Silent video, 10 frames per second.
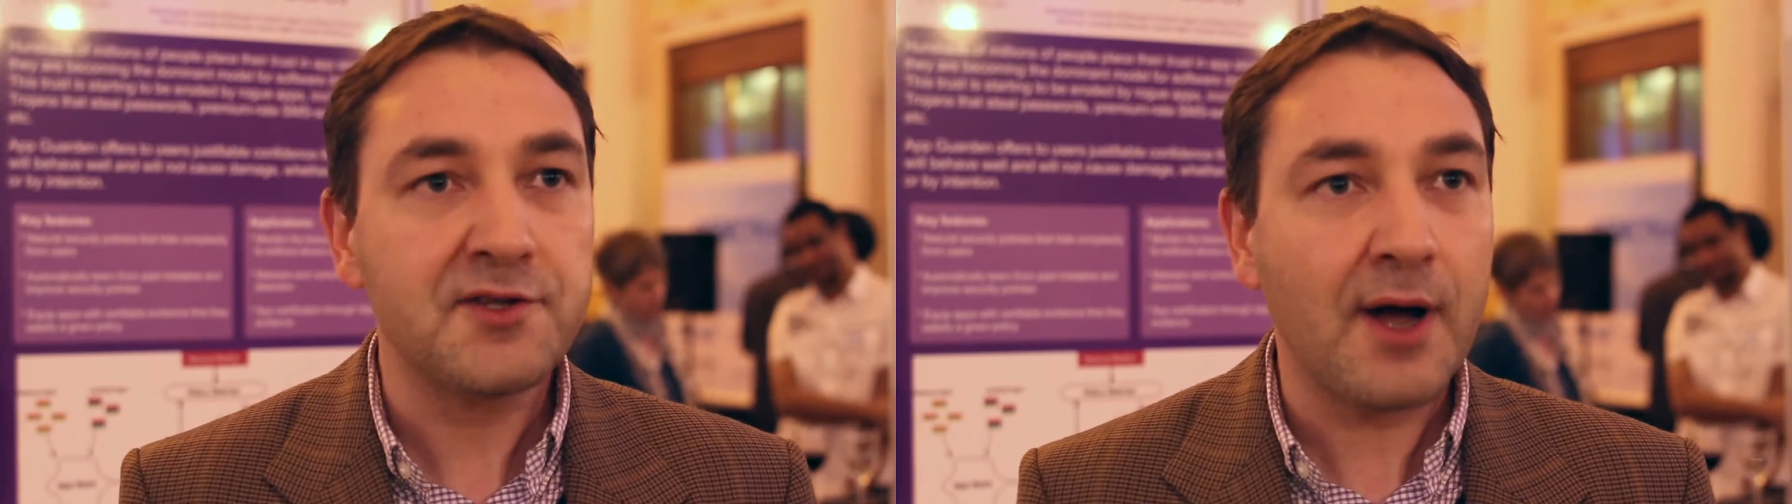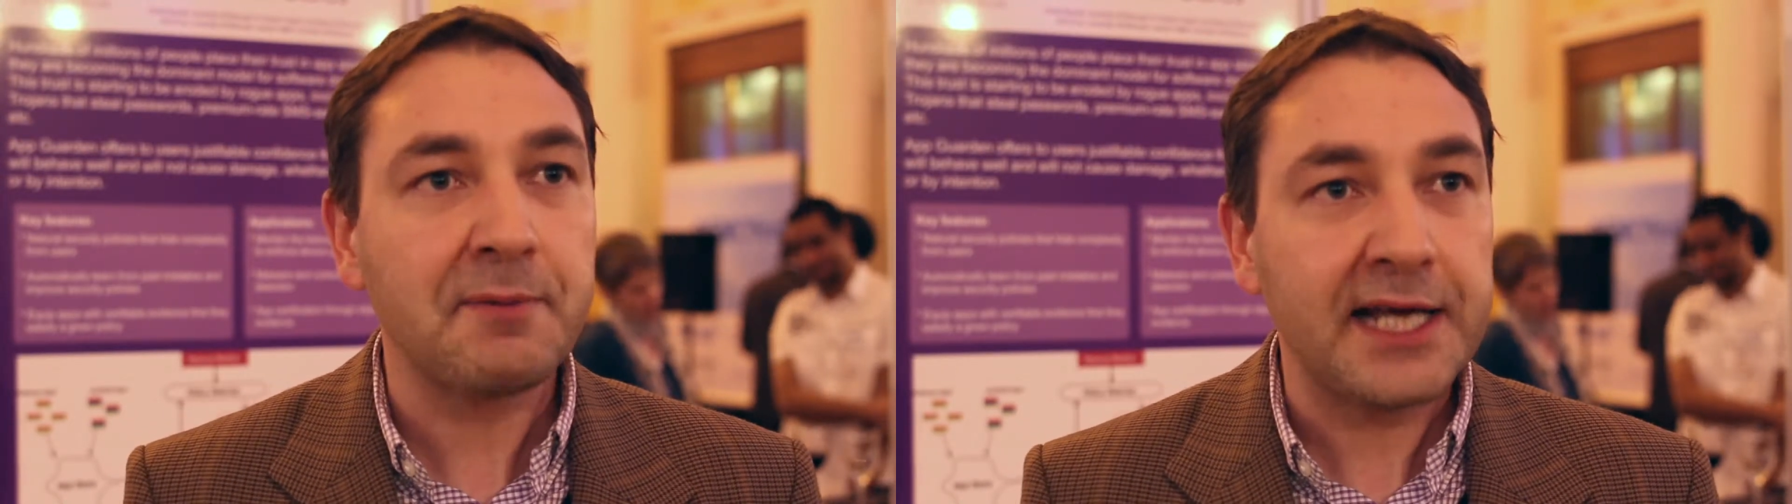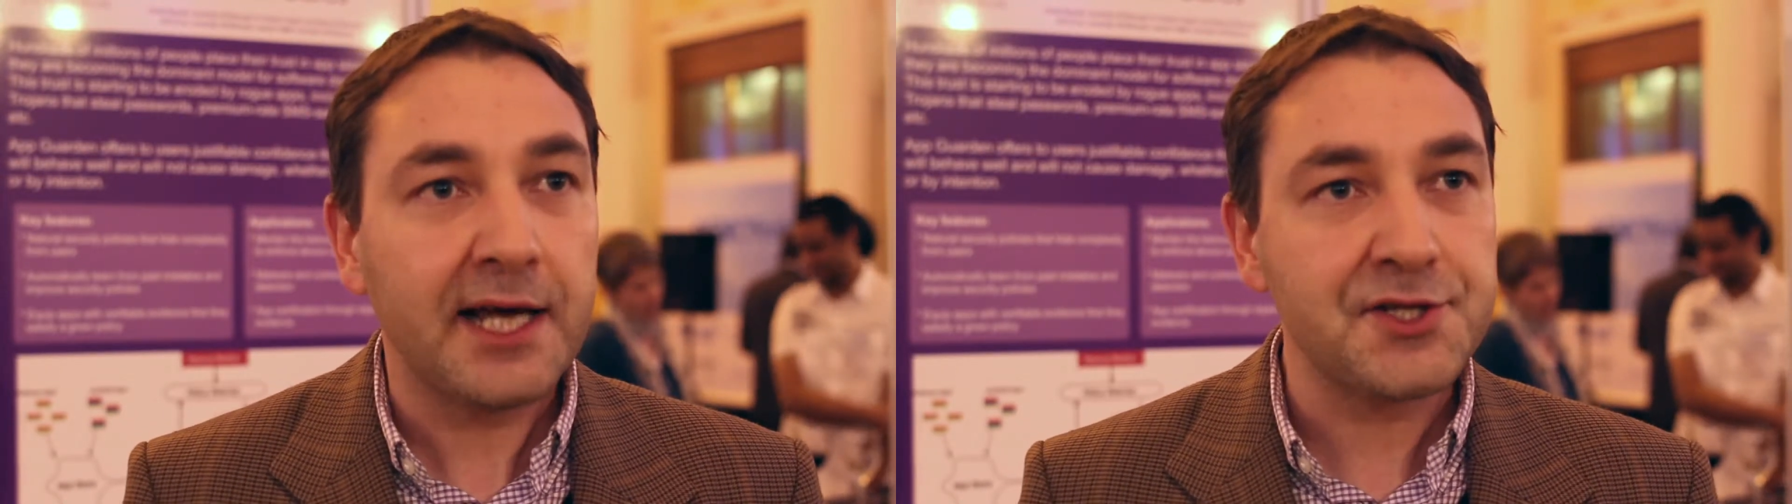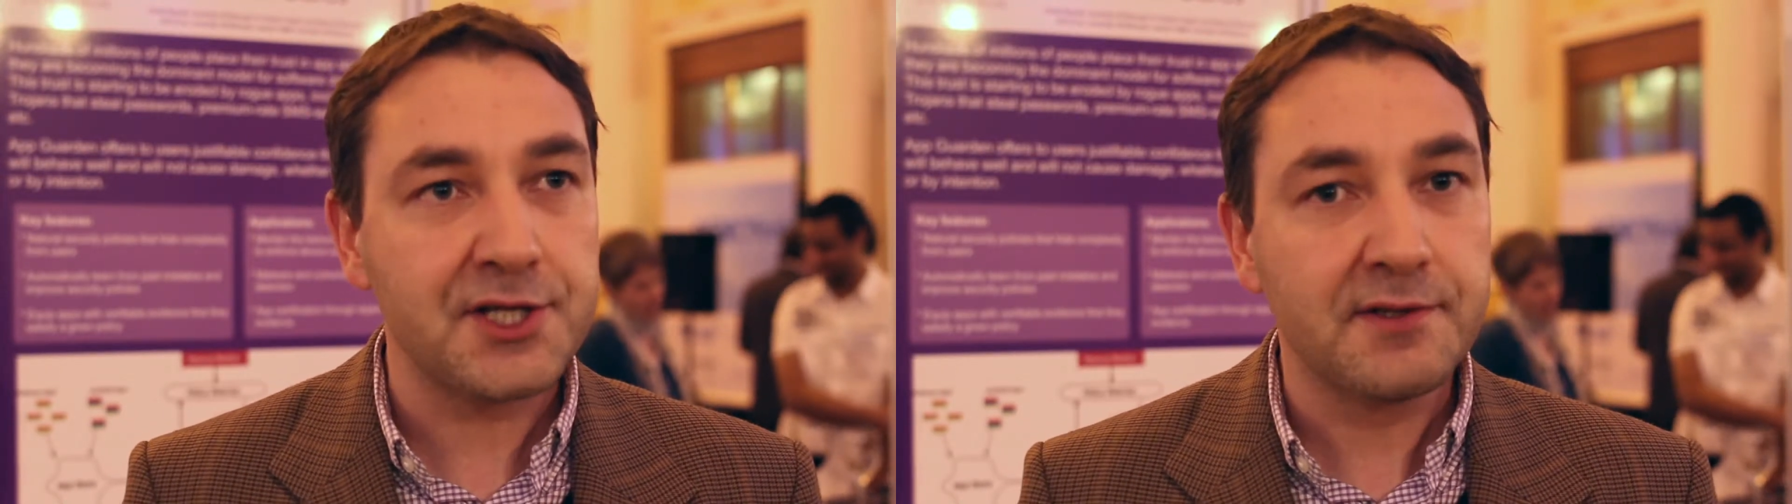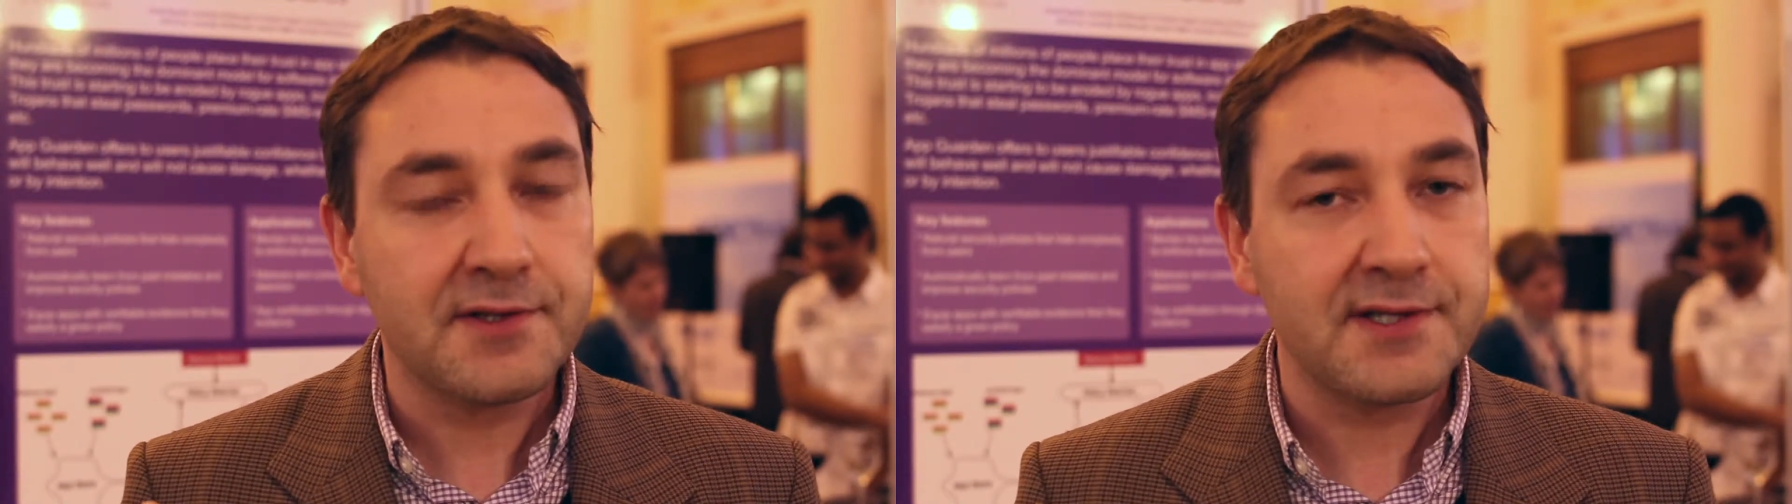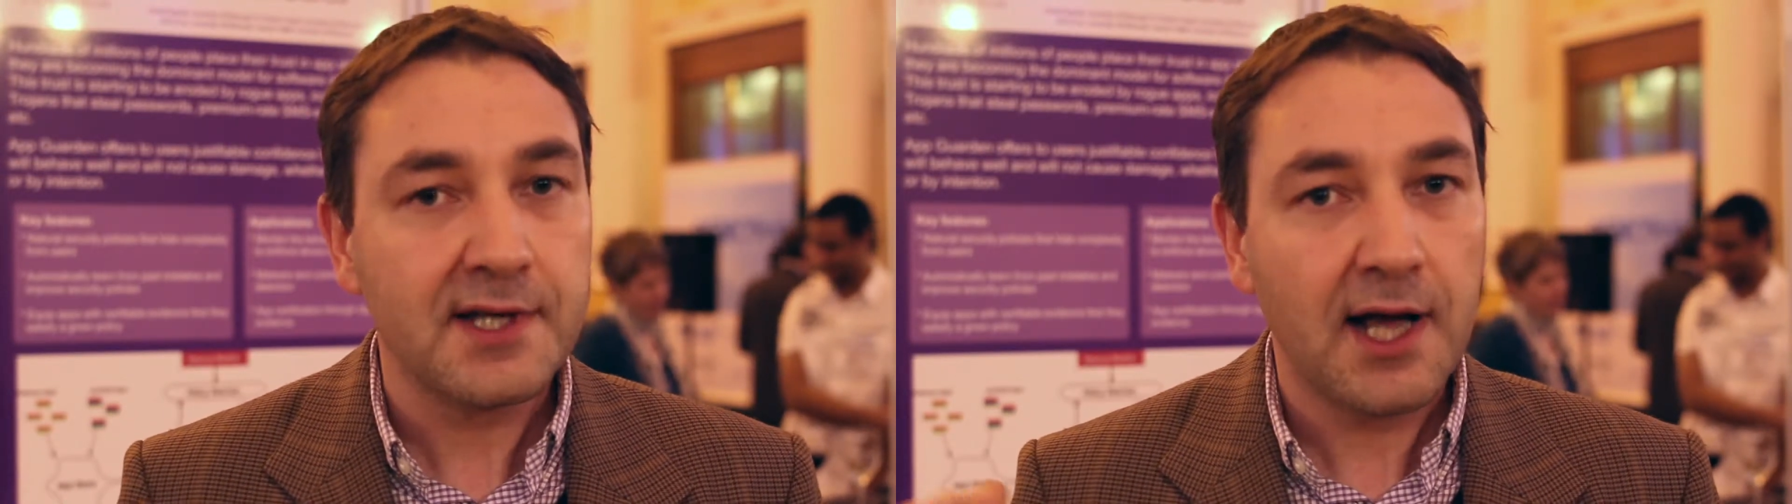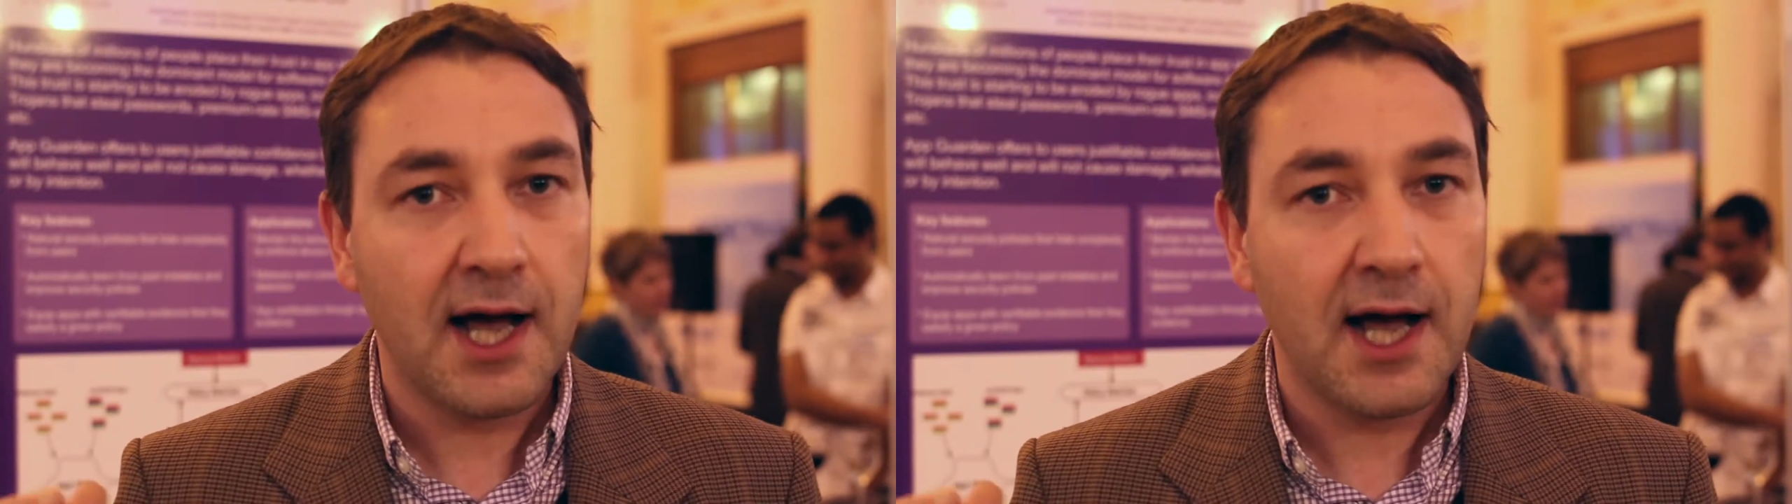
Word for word: do applications